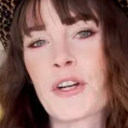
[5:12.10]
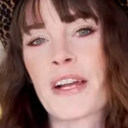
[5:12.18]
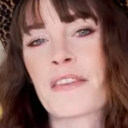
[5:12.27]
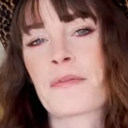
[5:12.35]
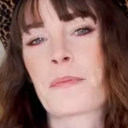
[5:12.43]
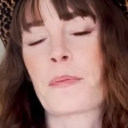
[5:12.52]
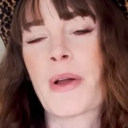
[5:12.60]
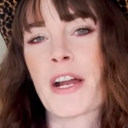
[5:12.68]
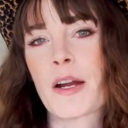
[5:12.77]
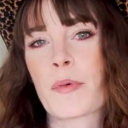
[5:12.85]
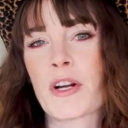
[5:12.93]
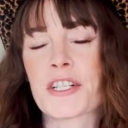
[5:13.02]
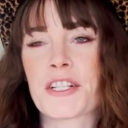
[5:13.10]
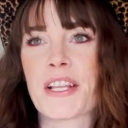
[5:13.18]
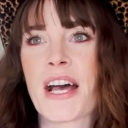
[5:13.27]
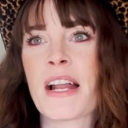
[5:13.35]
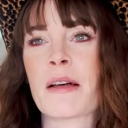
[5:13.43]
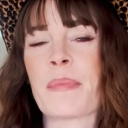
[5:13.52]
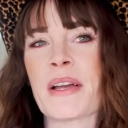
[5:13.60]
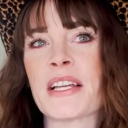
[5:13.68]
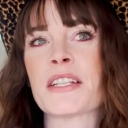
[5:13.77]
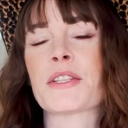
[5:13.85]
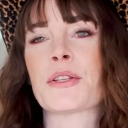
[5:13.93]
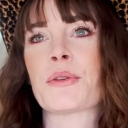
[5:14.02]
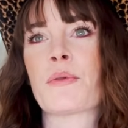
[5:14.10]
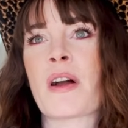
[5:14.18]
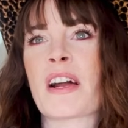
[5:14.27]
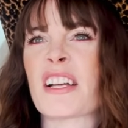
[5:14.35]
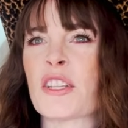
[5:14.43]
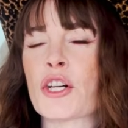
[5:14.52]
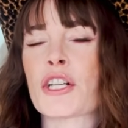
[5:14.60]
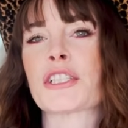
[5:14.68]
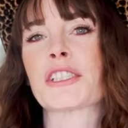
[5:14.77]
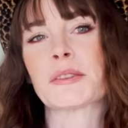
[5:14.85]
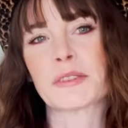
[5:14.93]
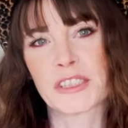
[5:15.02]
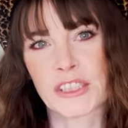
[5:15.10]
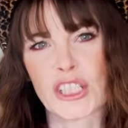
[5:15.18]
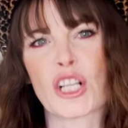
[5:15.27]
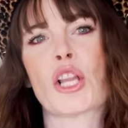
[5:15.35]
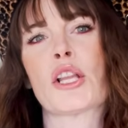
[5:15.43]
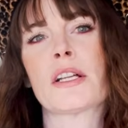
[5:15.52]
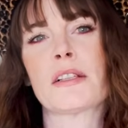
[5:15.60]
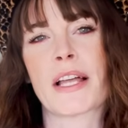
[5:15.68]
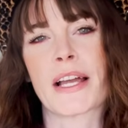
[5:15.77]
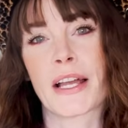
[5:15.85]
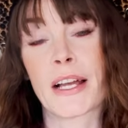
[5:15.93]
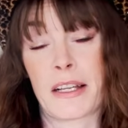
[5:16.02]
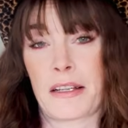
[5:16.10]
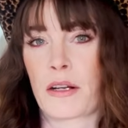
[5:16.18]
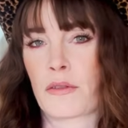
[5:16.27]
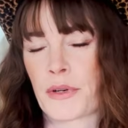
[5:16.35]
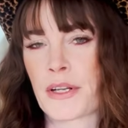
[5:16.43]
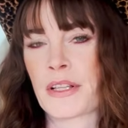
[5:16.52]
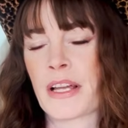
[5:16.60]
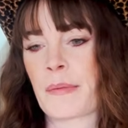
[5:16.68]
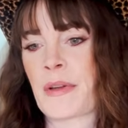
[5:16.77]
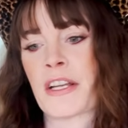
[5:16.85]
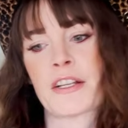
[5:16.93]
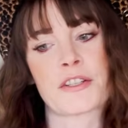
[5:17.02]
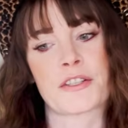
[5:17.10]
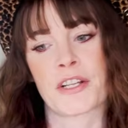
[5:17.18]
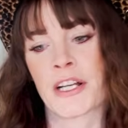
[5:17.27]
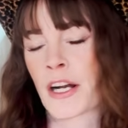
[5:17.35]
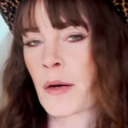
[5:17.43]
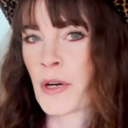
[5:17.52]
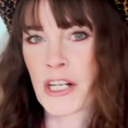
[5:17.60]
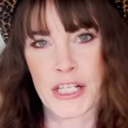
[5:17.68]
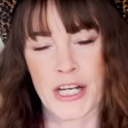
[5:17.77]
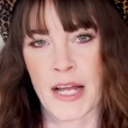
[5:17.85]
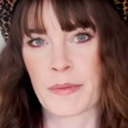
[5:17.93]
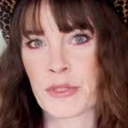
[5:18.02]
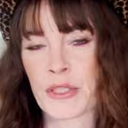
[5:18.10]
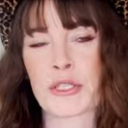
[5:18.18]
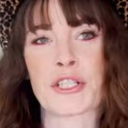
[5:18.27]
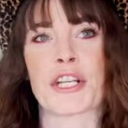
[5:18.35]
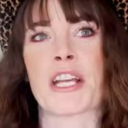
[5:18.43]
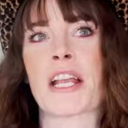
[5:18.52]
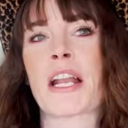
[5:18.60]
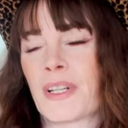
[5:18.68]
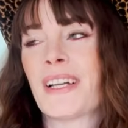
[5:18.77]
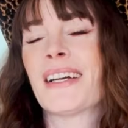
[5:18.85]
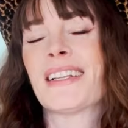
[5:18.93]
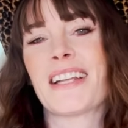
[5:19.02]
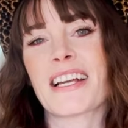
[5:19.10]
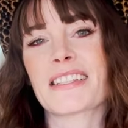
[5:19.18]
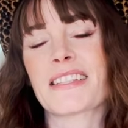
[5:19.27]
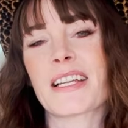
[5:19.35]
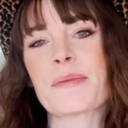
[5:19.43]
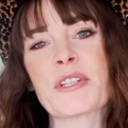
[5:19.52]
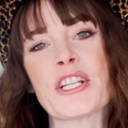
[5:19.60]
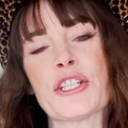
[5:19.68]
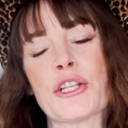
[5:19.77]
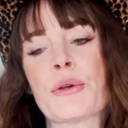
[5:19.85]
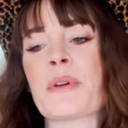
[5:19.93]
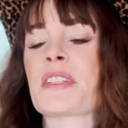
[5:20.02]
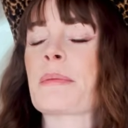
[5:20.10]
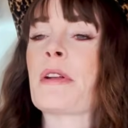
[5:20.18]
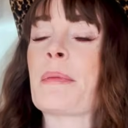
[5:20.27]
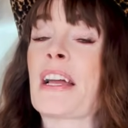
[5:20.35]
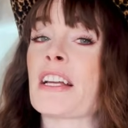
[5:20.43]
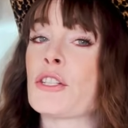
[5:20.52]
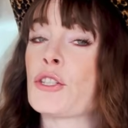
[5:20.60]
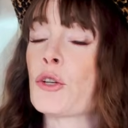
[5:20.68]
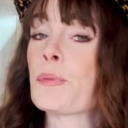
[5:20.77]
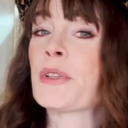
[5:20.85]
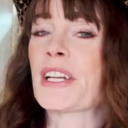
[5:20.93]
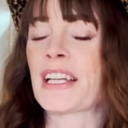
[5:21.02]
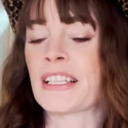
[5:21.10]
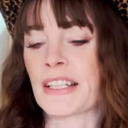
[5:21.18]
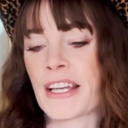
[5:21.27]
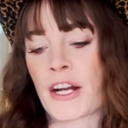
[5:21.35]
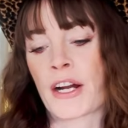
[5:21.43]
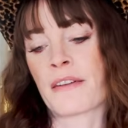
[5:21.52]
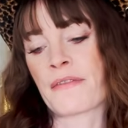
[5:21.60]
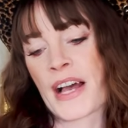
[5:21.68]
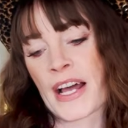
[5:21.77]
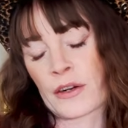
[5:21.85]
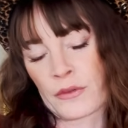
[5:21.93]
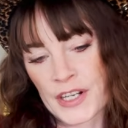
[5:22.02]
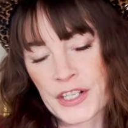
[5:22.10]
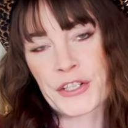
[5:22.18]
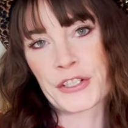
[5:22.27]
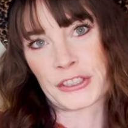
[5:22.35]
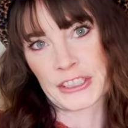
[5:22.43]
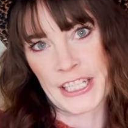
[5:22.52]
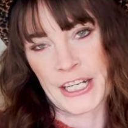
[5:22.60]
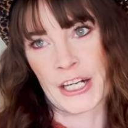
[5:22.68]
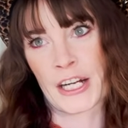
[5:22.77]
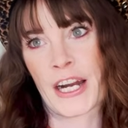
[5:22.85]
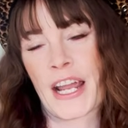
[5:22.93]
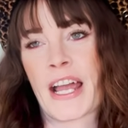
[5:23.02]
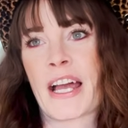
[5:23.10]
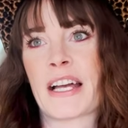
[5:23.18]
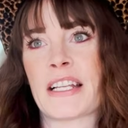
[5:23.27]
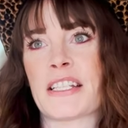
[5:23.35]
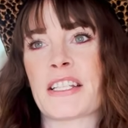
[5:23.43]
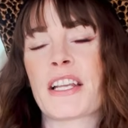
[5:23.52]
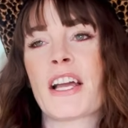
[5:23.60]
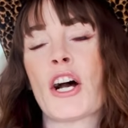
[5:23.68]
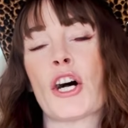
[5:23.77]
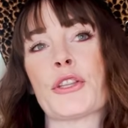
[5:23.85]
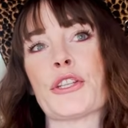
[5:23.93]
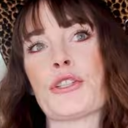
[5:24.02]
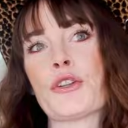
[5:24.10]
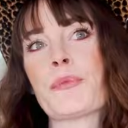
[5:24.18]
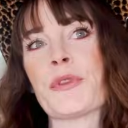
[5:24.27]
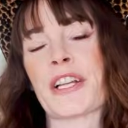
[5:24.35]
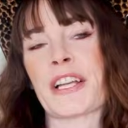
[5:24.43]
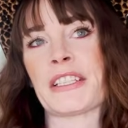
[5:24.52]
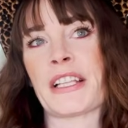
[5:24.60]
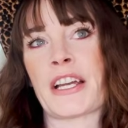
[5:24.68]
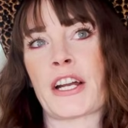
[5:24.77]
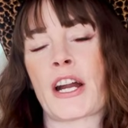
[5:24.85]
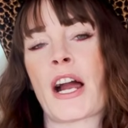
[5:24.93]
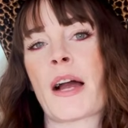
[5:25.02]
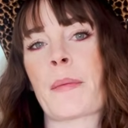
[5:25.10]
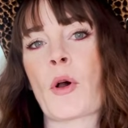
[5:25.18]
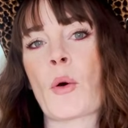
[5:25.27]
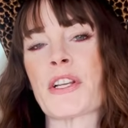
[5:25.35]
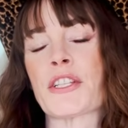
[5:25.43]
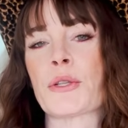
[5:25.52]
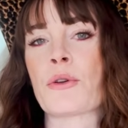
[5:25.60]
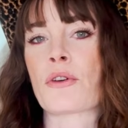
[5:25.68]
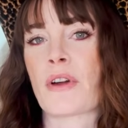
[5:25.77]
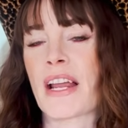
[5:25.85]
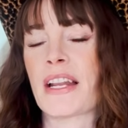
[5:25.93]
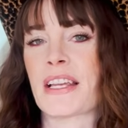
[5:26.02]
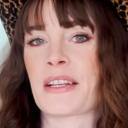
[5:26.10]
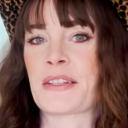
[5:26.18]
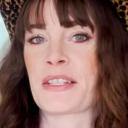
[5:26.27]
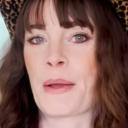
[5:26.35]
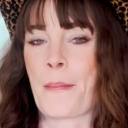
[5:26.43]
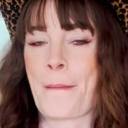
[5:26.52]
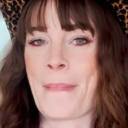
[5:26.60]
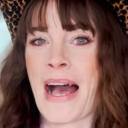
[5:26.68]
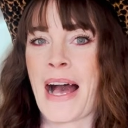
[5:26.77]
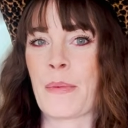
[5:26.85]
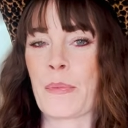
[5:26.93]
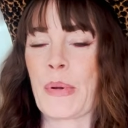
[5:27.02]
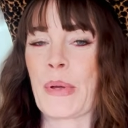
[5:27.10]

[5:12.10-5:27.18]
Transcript: I've airbrushed that a bit to where it looks still like a real image, it's not airbrushed to absolute shit. Next thing I'm gonna do is I'm gonna make a duplicate layer of that original layer, and on the duplicate layer, I'm going to gradient map